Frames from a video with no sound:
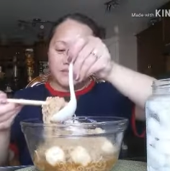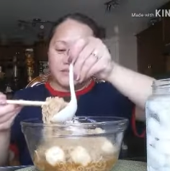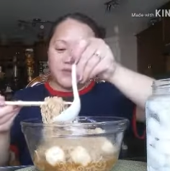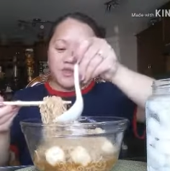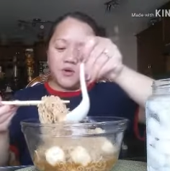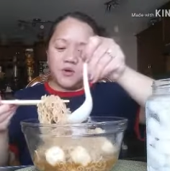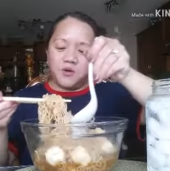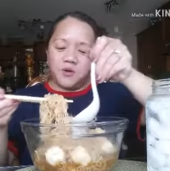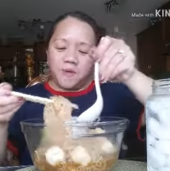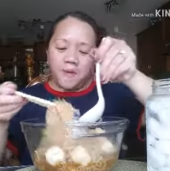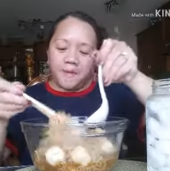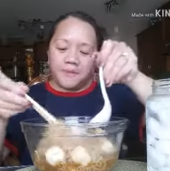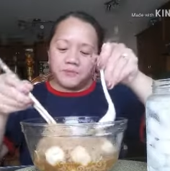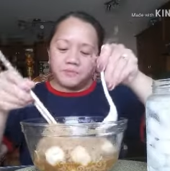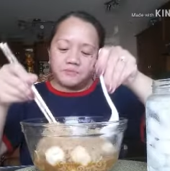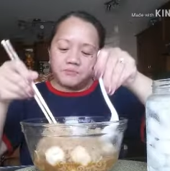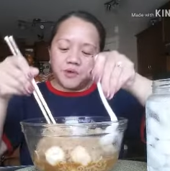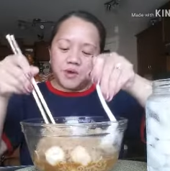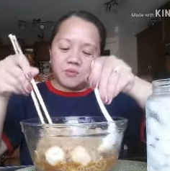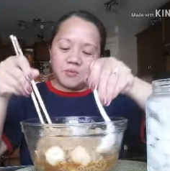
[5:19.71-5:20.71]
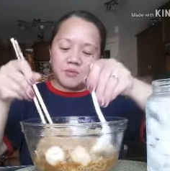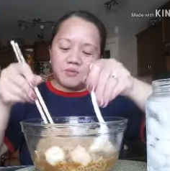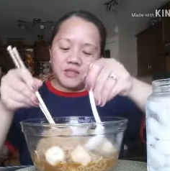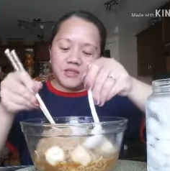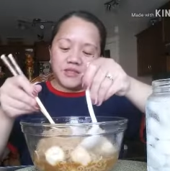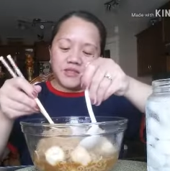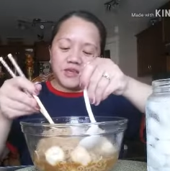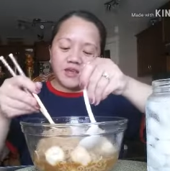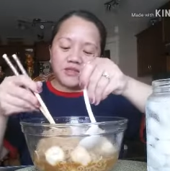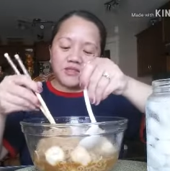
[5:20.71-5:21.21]
no,
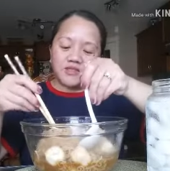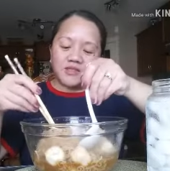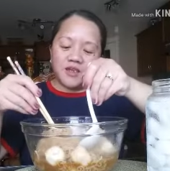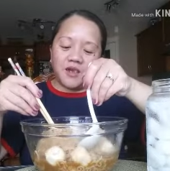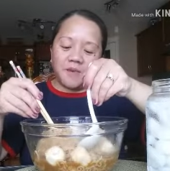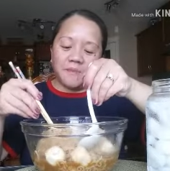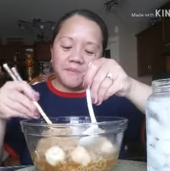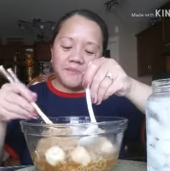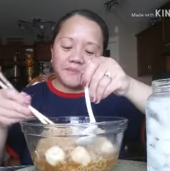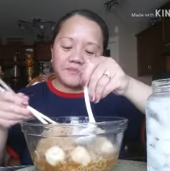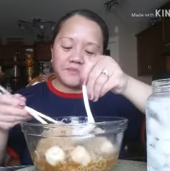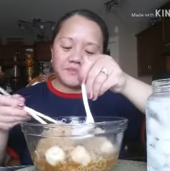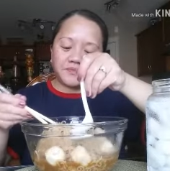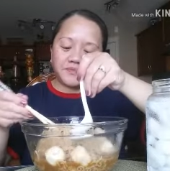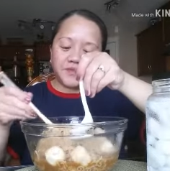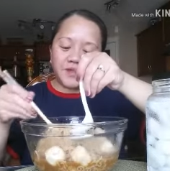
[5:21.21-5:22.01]
probably next time